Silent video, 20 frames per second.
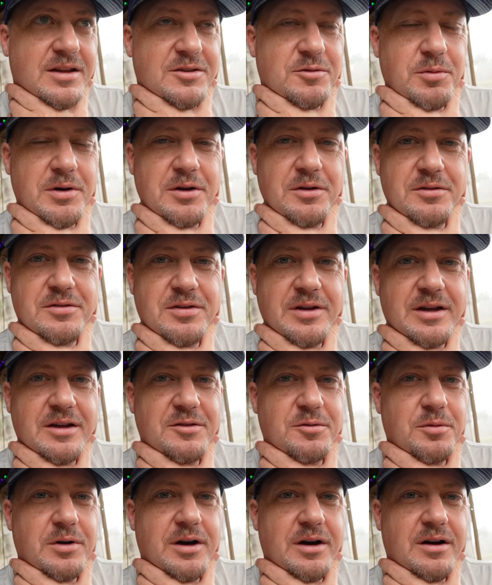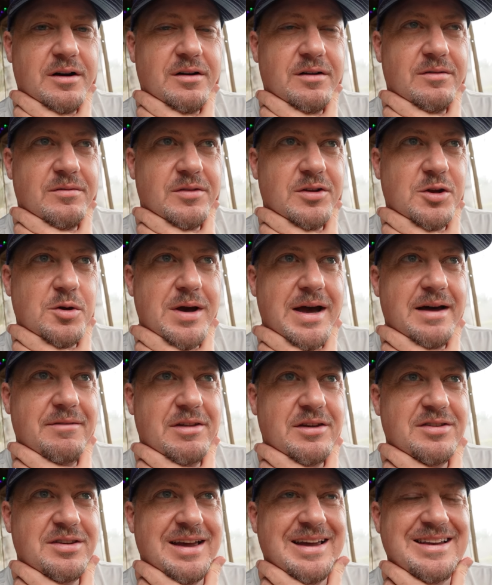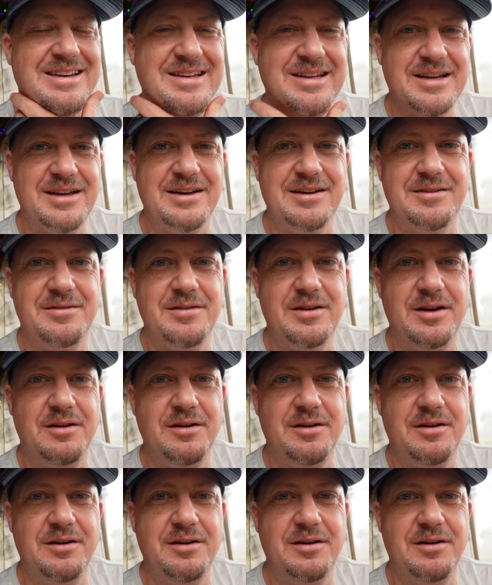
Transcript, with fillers: it's one of those things where you have this idea